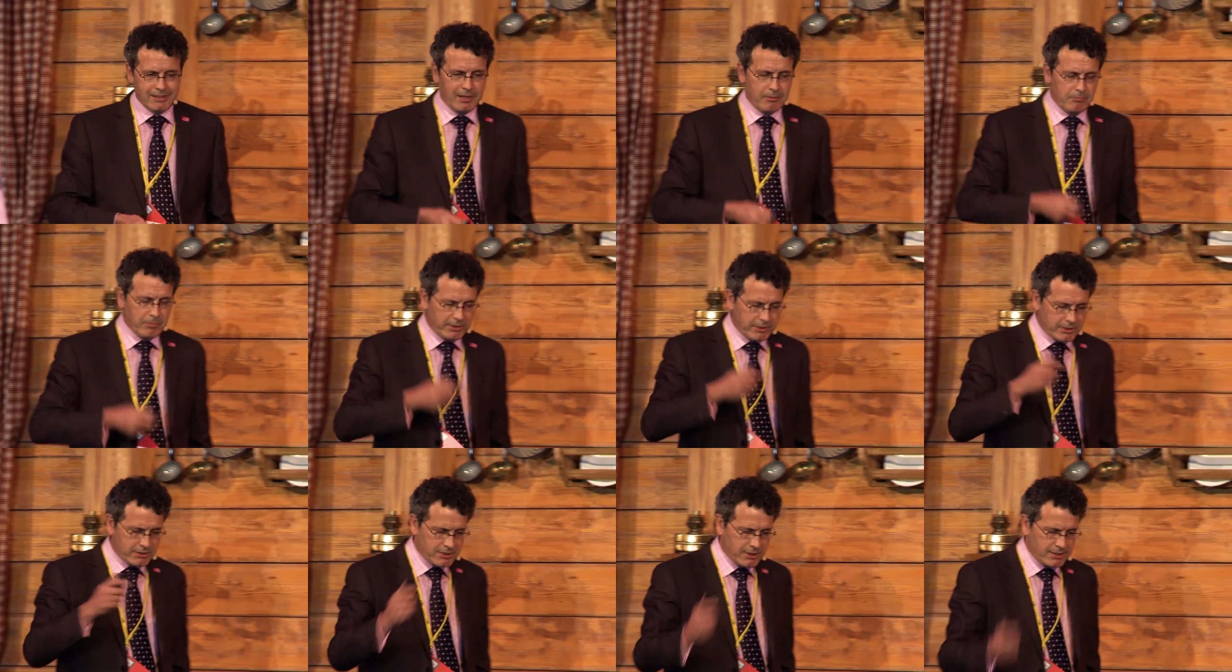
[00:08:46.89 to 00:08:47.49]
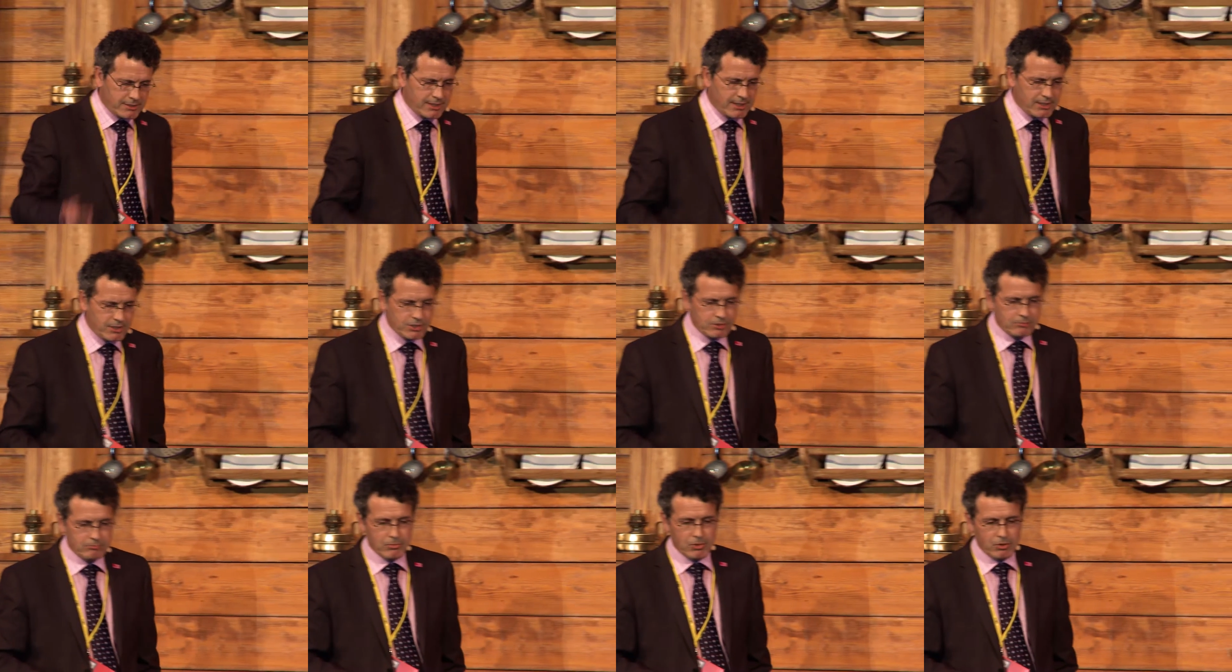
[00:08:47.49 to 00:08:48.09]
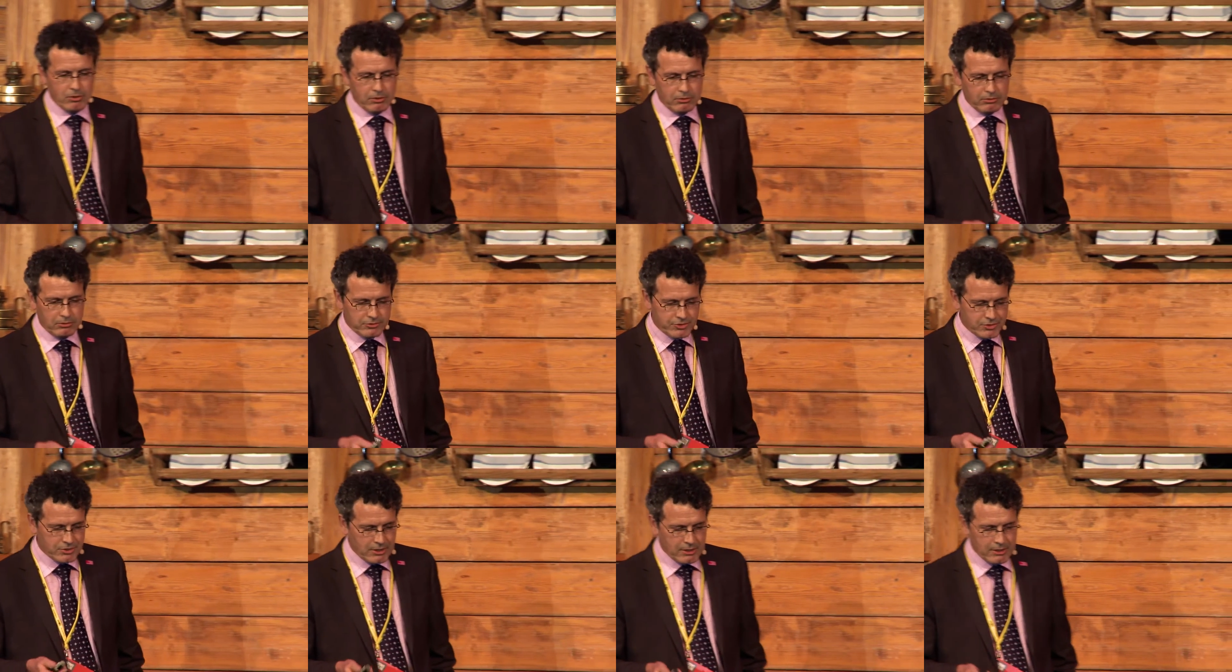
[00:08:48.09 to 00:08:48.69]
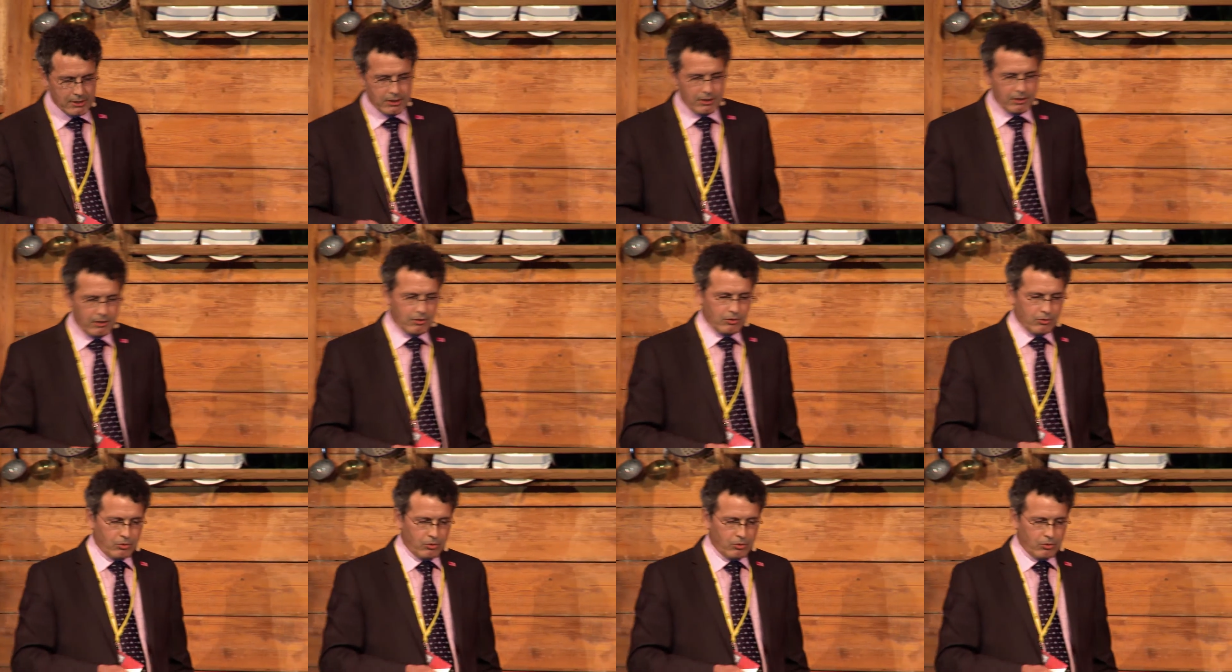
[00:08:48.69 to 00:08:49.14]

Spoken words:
our monetization models are